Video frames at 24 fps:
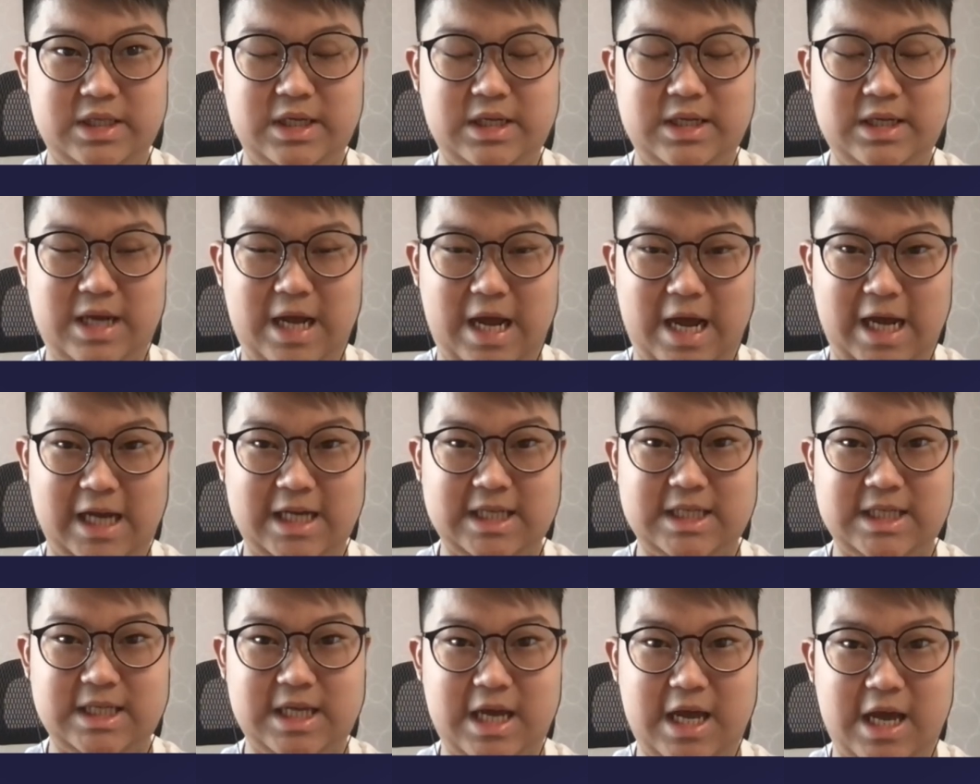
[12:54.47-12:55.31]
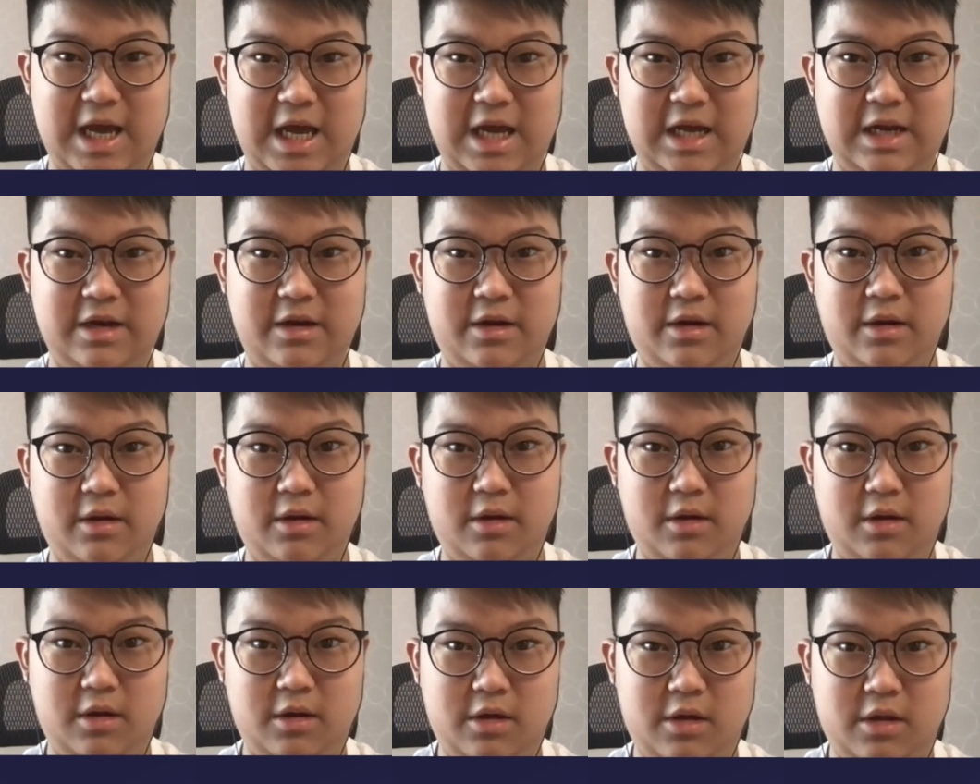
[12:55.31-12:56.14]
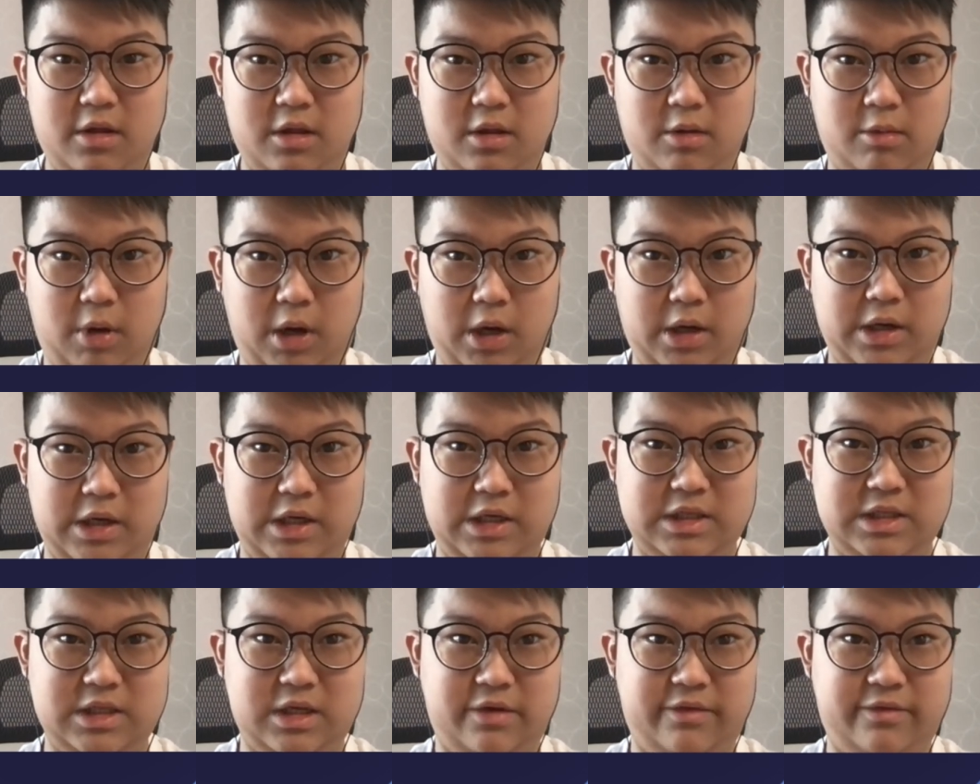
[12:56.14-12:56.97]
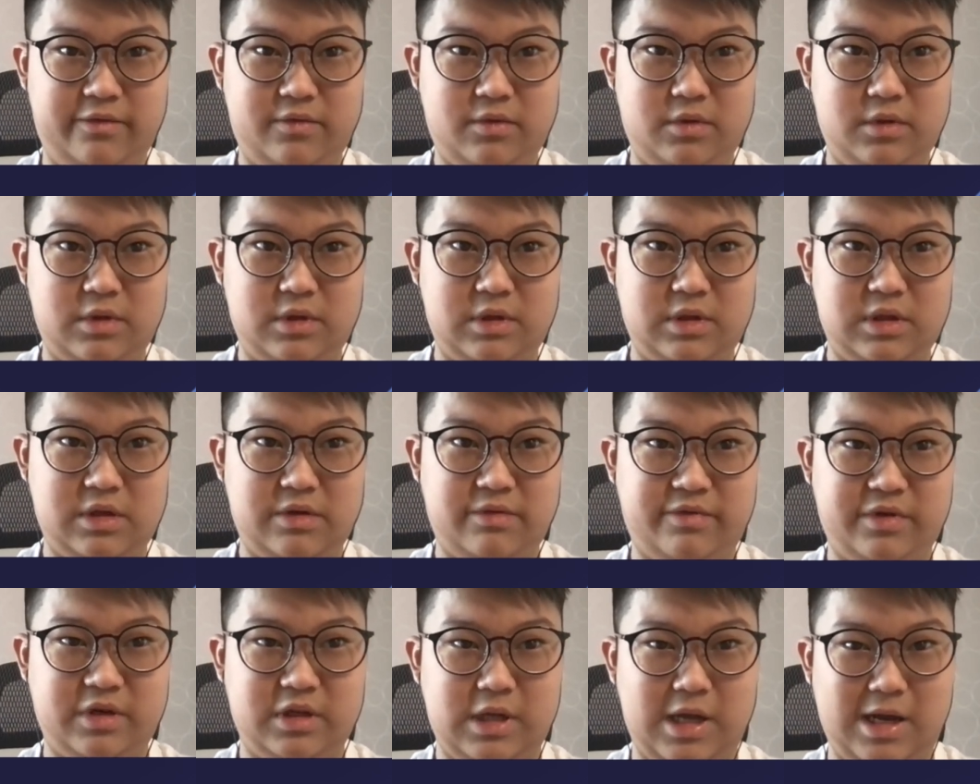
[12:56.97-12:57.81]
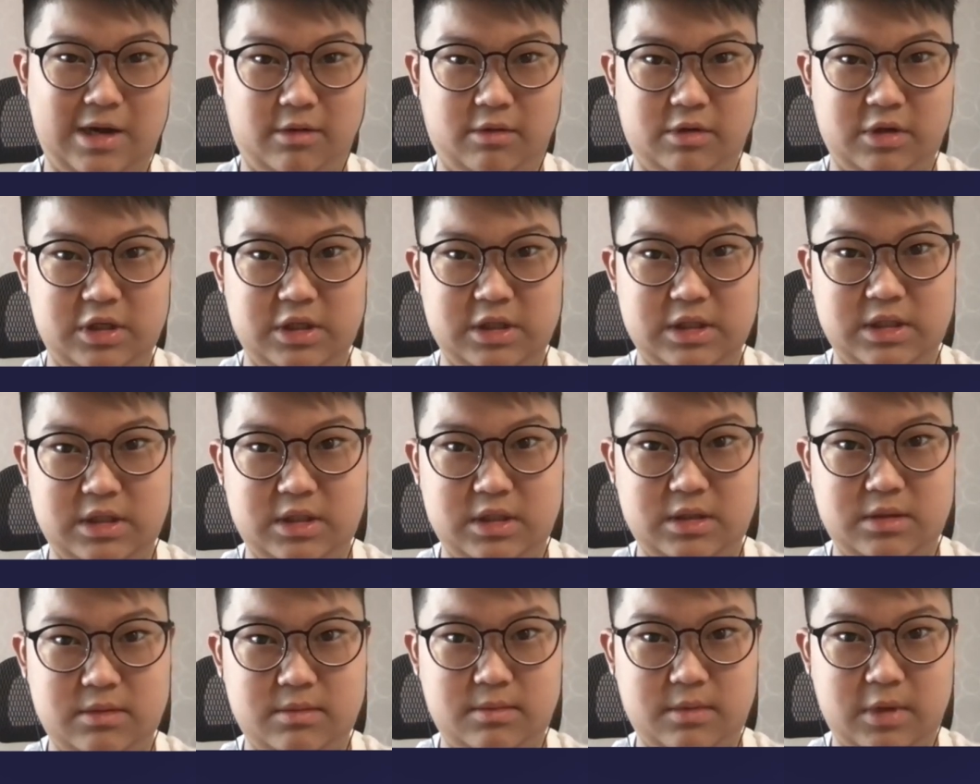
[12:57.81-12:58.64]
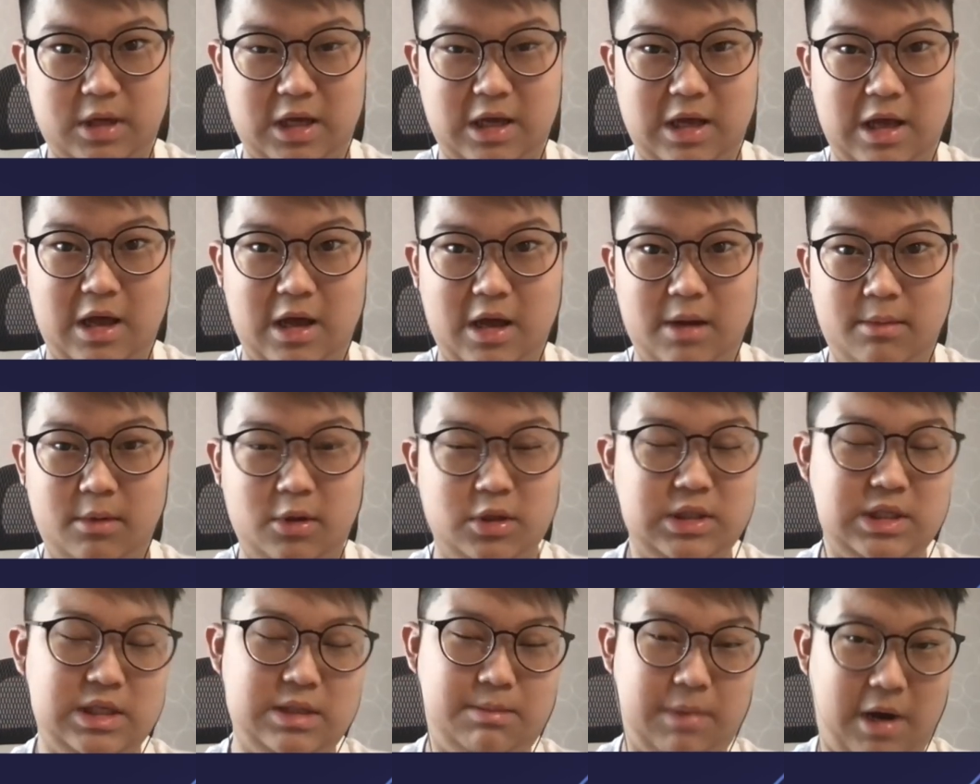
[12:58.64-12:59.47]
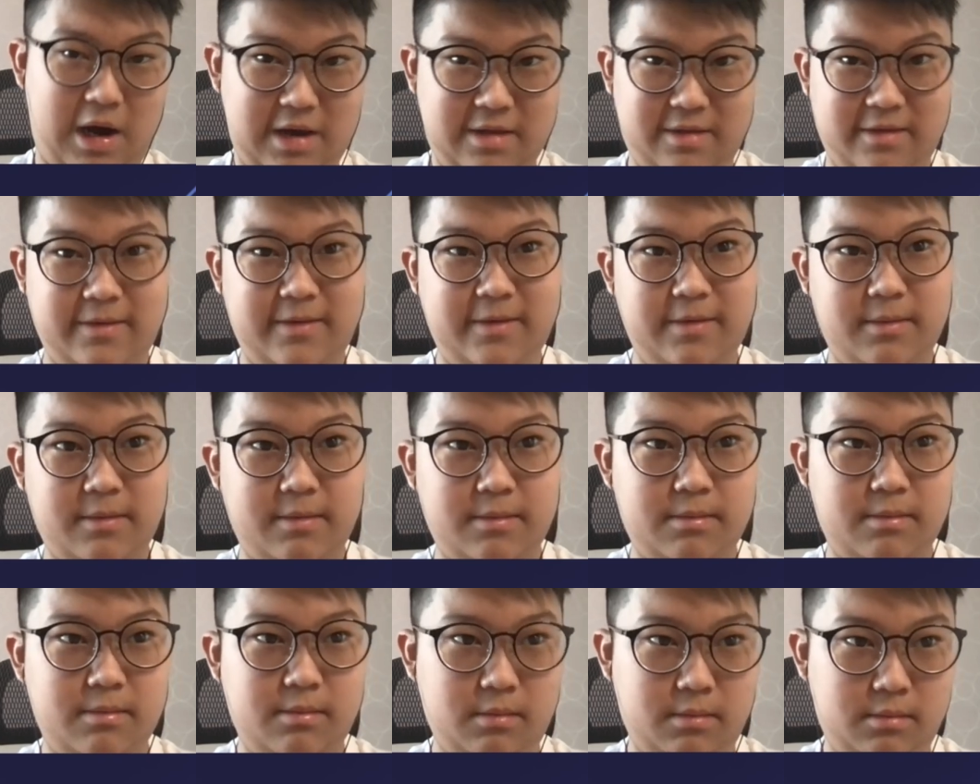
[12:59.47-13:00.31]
the syntax and the workings of different languages, uh, mostly Python.